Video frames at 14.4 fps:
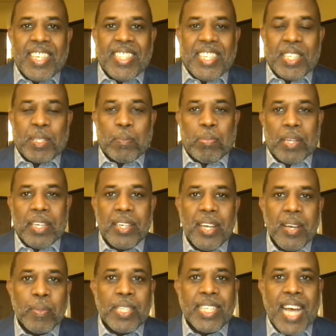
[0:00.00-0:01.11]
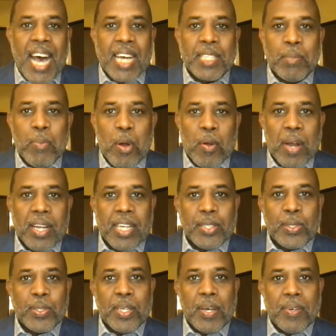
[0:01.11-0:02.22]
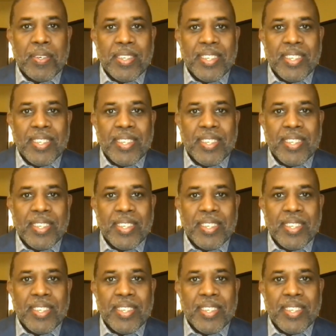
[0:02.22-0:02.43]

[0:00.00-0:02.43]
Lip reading: discipline, which is an oxymoron, as you know.